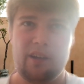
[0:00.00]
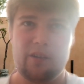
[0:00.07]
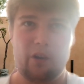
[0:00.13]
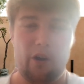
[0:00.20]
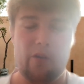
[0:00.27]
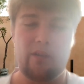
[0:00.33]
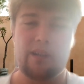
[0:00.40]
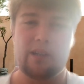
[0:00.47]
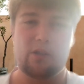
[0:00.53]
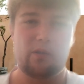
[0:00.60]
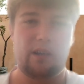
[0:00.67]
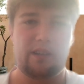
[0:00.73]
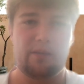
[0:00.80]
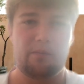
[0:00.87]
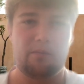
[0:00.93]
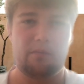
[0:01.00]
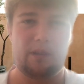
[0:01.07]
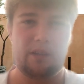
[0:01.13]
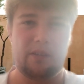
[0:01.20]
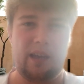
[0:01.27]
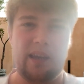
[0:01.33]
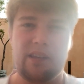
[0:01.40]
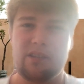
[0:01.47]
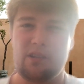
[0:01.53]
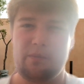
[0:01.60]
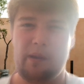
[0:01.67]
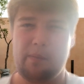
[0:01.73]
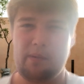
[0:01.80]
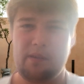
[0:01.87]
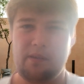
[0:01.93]
not only is Ederson,
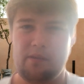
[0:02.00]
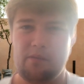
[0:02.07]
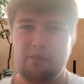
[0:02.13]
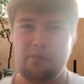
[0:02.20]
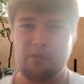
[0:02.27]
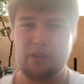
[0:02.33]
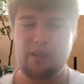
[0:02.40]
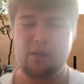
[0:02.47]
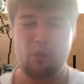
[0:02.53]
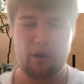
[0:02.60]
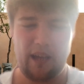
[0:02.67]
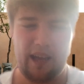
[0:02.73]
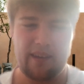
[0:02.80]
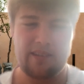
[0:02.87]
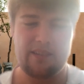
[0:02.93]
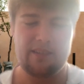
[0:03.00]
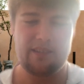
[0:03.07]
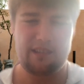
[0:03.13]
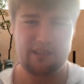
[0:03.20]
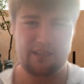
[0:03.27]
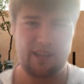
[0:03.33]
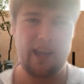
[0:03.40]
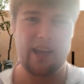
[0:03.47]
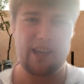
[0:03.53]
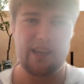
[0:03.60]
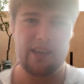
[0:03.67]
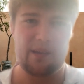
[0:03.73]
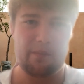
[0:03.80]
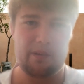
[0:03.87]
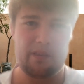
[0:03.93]
maybe City want Ederson to
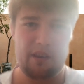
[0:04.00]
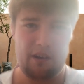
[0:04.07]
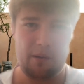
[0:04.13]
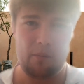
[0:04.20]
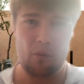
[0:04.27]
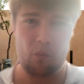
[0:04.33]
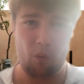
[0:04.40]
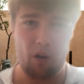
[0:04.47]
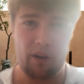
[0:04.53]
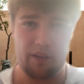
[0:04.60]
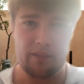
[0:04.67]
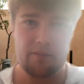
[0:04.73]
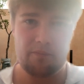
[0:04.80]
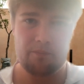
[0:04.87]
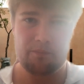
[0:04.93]
stay and be the number 1.